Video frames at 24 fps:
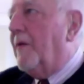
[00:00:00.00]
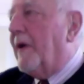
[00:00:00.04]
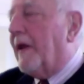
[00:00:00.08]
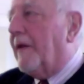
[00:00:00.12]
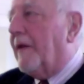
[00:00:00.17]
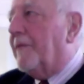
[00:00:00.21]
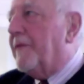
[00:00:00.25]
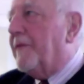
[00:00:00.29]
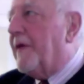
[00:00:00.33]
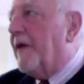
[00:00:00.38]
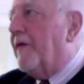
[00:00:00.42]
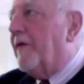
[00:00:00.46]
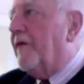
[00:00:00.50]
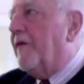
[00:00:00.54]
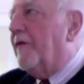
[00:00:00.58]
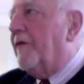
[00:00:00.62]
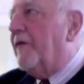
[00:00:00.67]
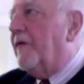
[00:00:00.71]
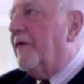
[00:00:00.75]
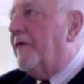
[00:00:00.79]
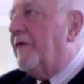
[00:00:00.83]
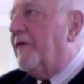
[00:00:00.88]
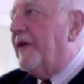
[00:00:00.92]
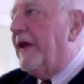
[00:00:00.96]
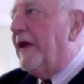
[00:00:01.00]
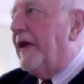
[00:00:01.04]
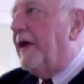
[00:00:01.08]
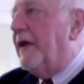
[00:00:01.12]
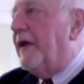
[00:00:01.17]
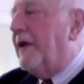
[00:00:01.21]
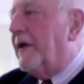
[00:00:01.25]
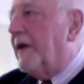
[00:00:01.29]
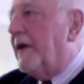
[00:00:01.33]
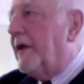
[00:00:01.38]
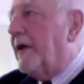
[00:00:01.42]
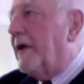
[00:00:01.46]
Well,
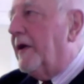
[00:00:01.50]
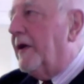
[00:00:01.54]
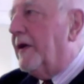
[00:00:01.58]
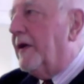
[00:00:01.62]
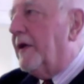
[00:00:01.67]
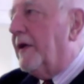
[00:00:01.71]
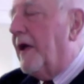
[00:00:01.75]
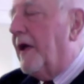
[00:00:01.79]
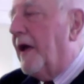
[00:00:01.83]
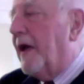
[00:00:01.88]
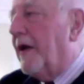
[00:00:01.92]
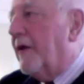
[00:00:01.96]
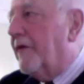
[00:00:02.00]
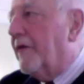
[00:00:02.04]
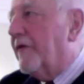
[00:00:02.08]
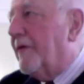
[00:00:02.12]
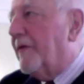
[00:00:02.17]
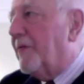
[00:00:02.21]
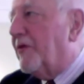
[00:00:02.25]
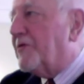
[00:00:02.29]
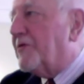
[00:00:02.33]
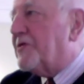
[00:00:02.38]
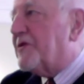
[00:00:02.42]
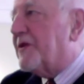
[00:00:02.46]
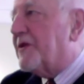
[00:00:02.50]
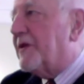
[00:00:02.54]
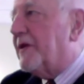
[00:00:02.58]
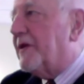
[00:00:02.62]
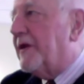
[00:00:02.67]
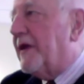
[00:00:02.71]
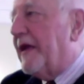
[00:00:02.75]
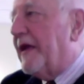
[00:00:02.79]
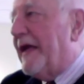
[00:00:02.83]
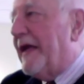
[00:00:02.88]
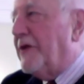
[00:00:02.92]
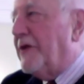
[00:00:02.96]
the most
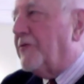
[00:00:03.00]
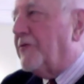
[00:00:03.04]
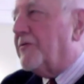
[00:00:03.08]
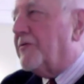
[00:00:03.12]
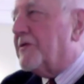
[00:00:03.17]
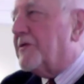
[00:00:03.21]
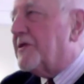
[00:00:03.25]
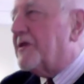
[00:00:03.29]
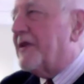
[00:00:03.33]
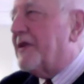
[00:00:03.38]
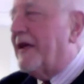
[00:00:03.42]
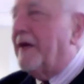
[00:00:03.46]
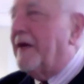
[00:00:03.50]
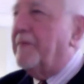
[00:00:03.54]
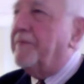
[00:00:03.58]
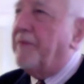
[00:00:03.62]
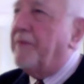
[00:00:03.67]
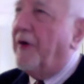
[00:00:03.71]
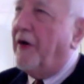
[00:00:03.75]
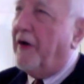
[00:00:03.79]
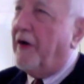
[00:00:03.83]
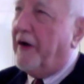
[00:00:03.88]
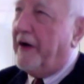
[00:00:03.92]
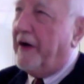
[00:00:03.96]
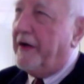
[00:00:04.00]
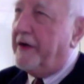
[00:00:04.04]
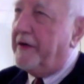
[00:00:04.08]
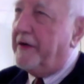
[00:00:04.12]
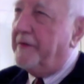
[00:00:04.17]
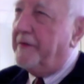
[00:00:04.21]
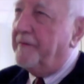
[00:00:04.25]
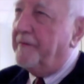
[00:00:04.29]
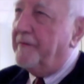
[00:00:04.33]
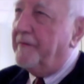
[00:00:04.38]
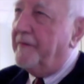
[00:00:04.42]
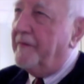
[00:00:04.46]
interesting
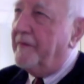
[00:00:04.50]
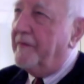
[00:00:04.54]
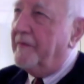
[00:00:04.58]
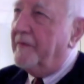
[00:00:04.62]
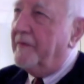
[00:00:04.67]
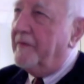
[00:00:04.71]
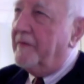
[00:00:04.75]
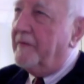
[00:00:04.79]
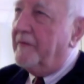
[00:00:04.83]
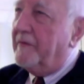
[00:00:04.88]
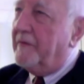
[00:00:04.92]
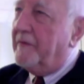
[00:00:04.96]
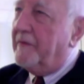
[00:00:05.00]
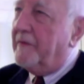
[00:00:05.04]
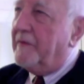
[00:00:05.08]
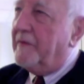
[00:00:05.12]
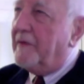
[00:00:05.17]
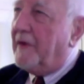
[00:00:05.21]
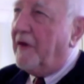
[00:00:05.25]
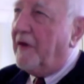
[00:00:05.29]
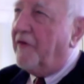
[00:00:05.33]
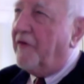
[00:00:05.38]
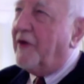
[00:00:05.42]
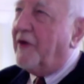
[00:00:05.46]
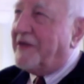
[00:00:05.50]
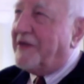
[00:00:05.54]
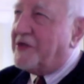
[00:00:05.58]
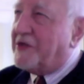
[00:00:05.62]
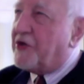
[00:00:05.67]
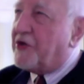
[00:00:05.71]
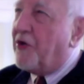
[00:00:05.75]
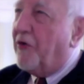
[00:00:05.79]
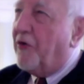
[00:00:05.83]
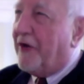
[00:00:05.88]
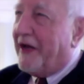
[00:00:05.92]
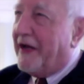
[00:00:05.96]
part of
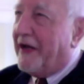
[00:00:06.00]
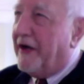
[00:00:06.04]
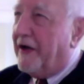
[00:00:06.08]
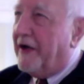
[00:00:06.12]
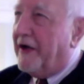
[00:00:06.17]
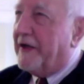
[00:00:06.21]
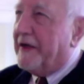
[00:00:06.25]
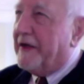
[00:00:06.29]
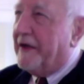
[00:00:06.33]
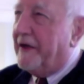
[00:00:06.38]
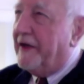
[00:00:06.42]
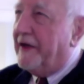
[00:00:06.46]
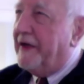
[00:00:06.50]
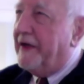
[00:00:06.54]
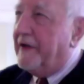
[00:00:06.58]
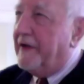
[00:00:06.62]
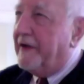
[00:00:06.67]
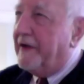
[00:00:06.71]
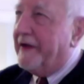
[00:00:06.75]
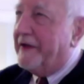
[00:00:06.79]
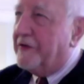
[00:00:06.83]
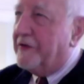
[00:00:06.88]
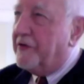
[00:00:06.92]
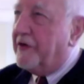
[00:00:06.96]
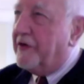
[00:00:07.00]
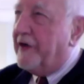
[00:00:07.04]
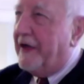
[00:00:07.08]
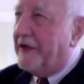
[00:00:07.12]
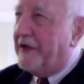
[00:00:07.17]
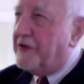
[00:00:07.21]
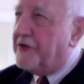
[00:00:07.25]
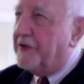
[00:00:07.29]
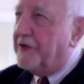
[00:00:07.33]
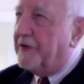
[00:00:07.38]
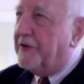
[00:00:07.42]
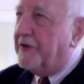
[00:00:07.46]
what's going on in legal
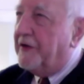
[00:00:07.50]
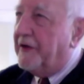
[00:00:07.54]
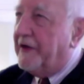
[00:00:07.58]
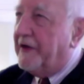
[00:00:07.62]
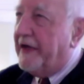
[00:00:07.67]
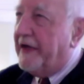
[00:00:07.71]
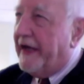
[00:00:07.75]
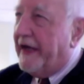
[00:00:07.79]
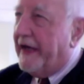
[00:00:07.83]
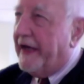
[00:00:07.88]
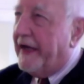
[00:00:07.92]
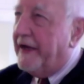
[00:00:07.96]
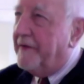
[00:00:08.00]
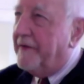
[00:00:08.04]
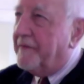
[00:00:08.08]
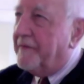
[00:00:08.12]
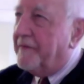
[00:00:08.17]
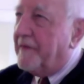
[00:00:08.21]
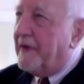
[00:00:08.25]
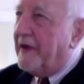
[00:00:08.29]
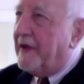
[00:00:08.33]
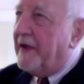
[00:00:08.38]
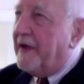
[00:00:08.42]
education today